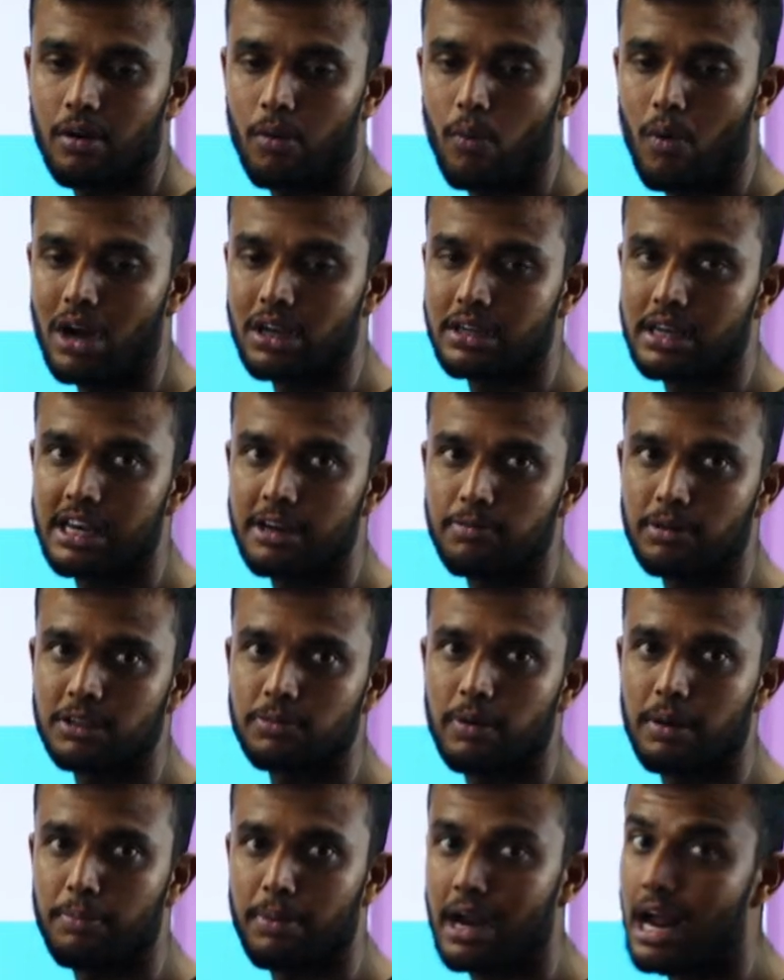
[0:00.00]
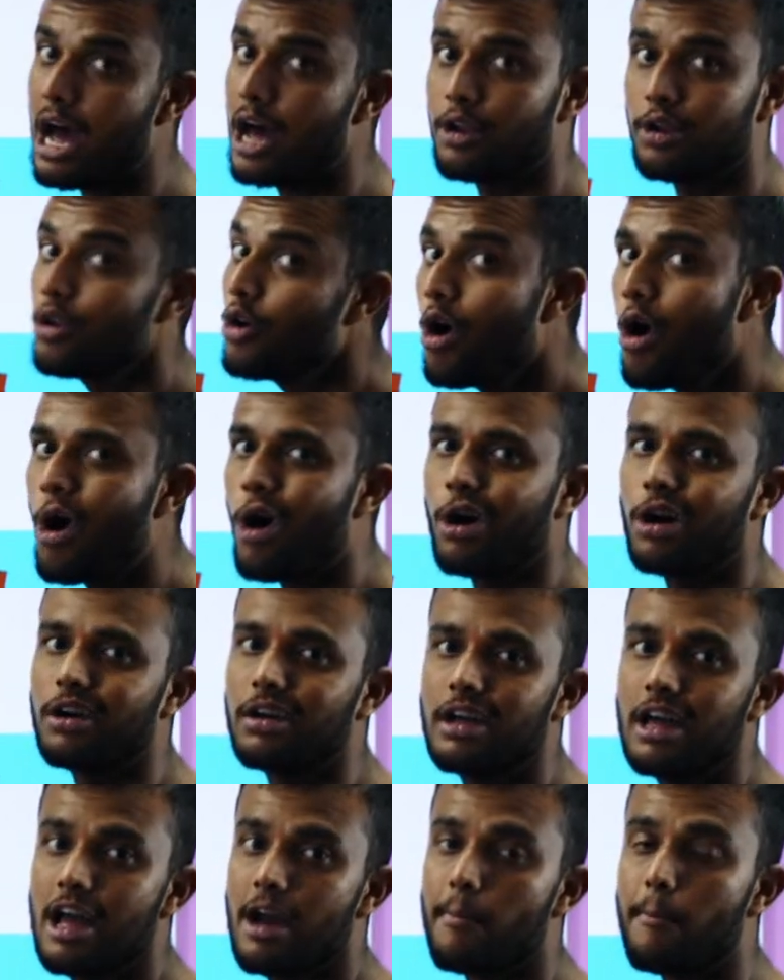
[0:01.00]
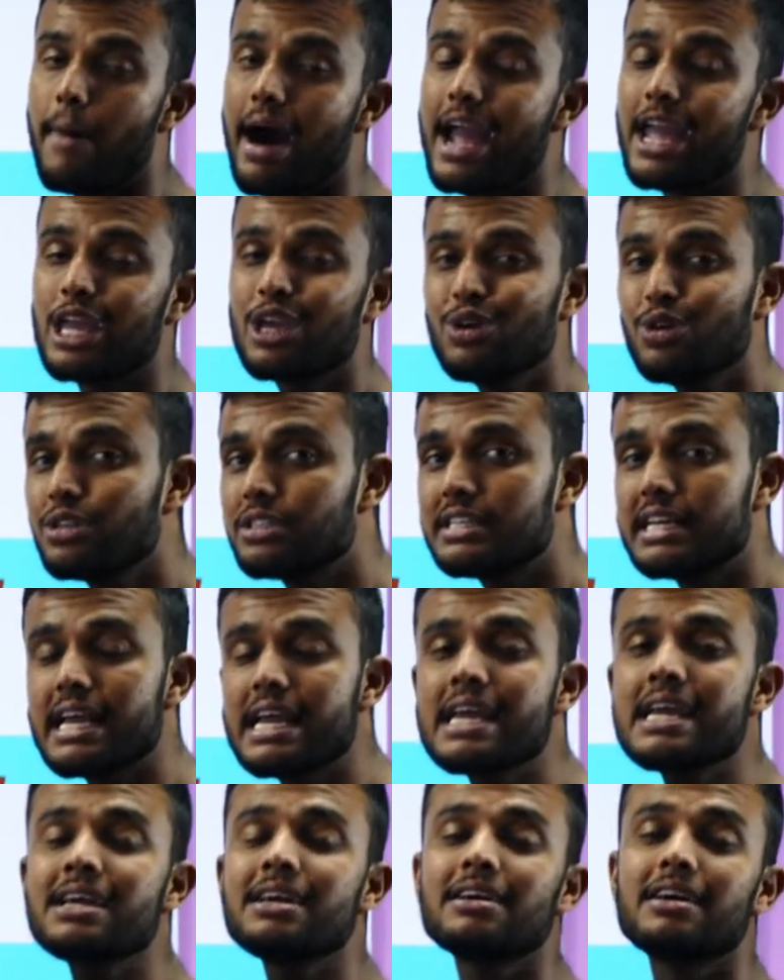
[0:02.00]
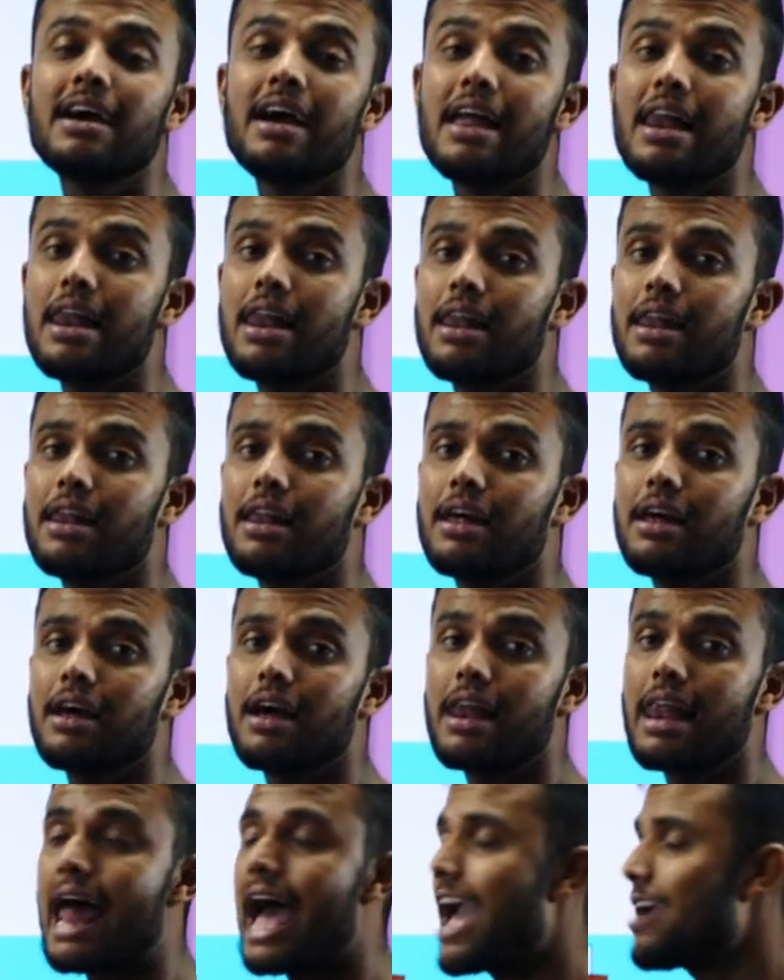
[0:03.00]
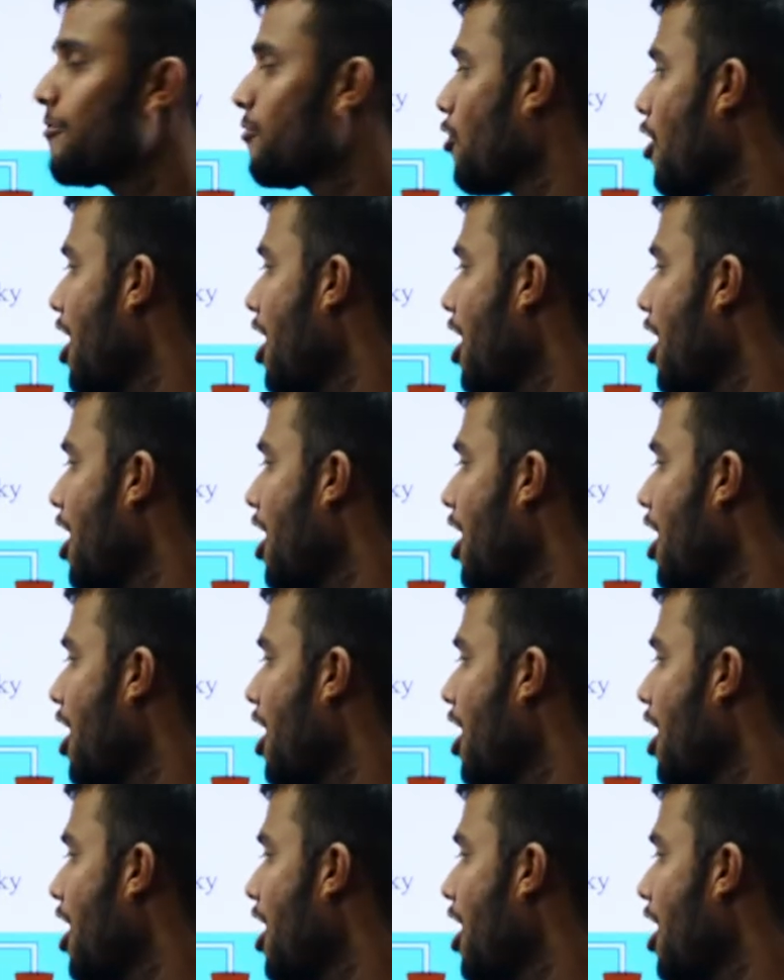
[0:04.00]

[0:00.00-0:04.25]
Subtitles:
What litmus paper? No. By using lime